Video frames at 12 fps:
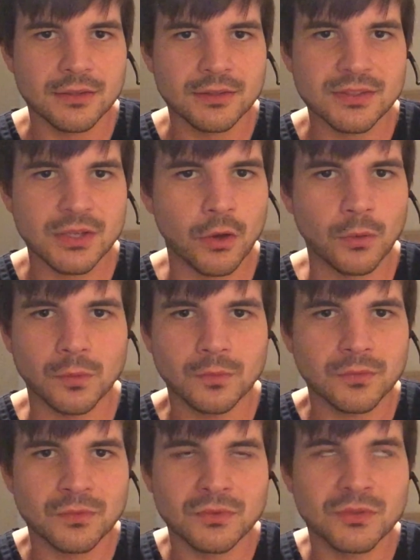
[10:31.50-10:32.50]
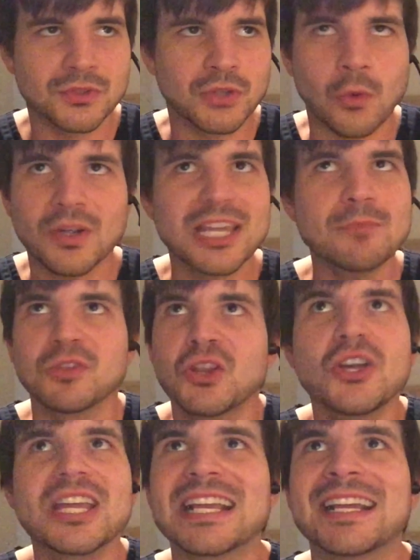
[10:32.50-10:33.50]
So don't keep
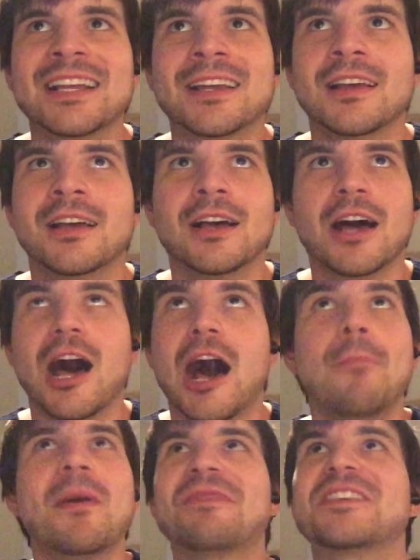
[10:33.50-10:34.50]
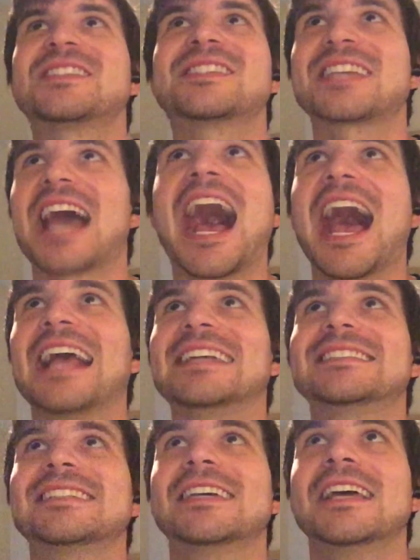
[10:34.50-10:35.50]
looking up at the
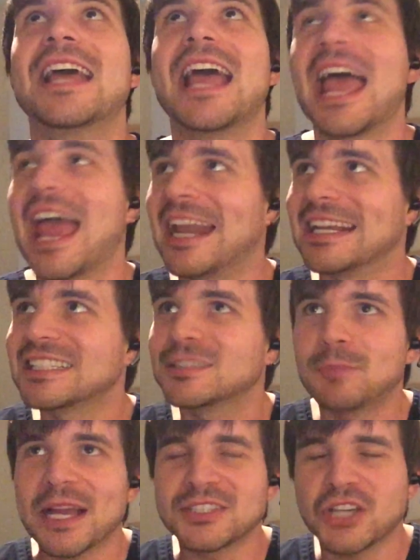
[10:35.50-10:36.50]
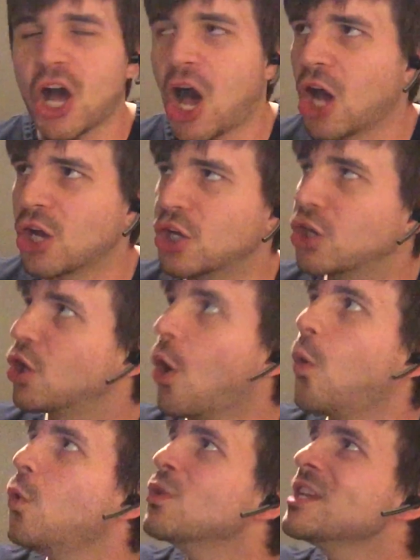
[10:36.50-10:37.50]
skies and expect a
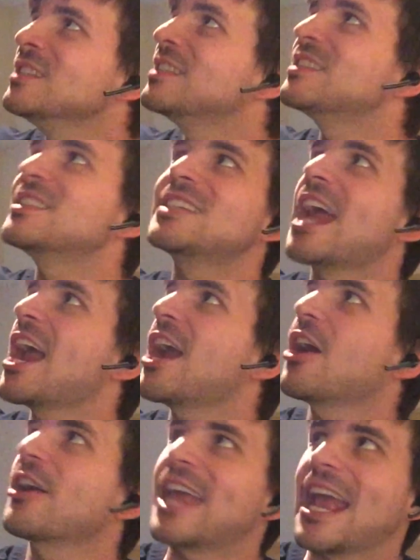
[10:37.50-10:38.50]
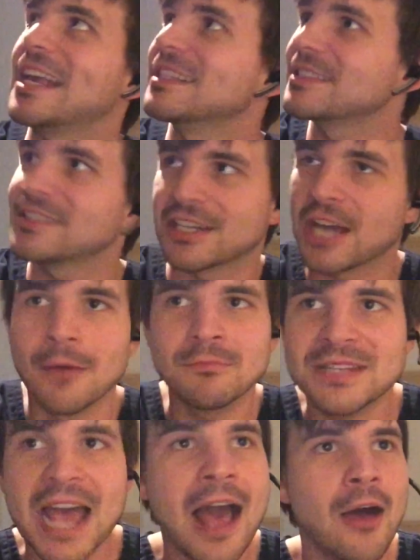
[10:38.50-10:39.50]
golden staircase to
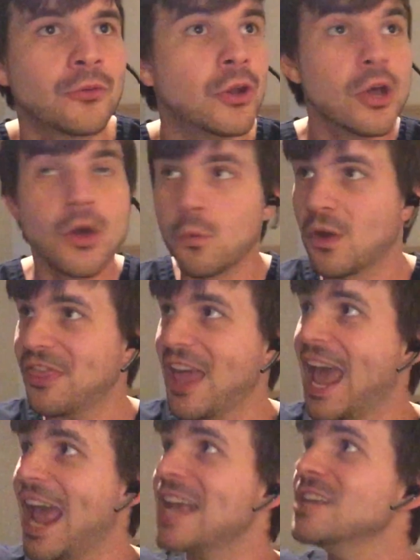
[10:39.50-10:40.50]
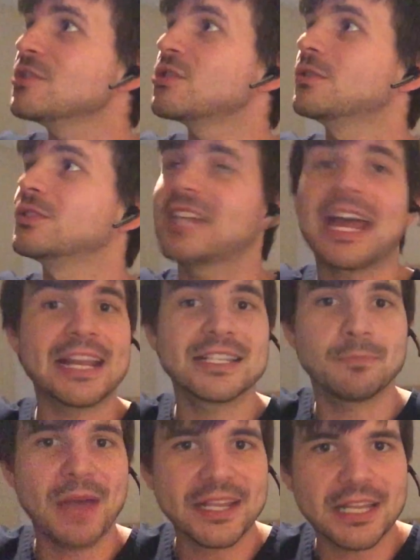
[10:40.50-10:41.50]
come down with angels at
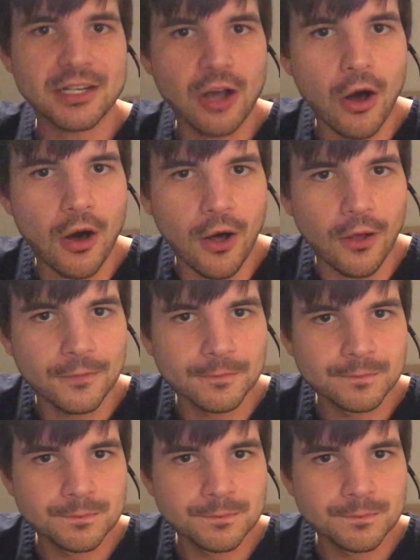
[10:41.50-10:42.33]
his beck and call.